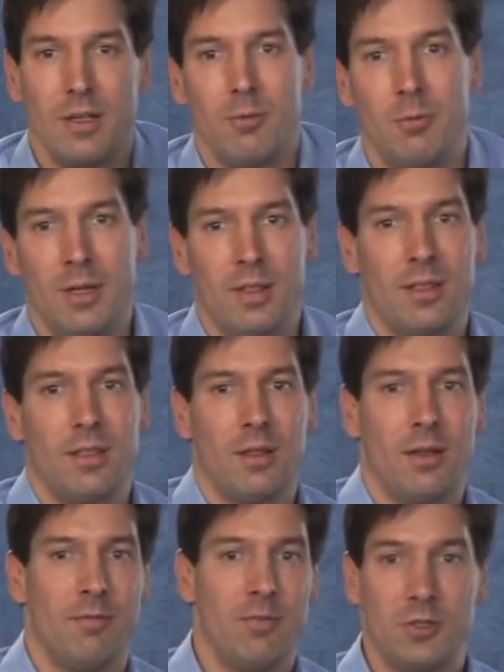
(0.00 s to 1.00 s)
with
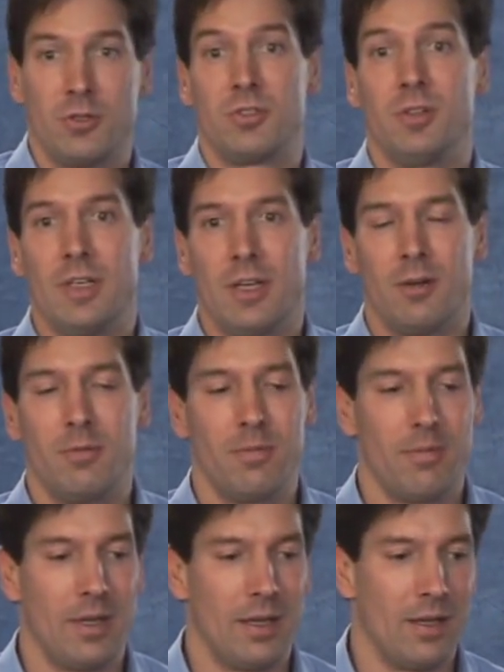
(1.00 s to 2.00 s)
uh, Visual Studio,
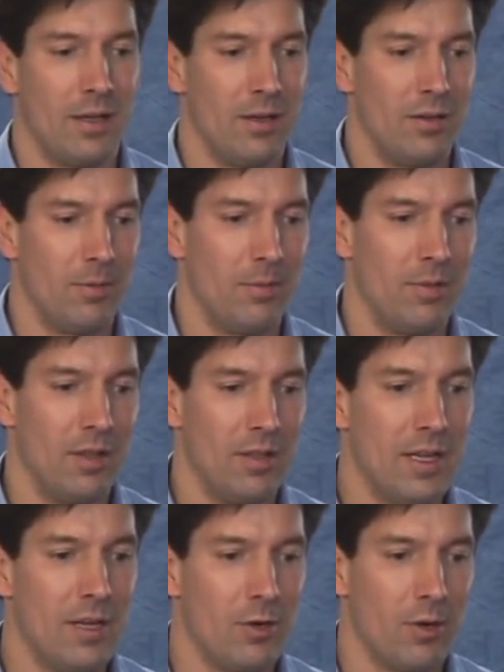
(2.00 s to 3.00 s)
and the
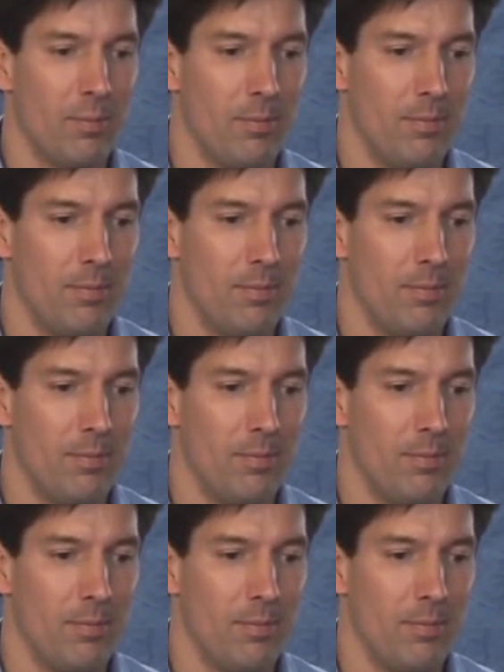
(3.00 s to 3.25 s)
linker,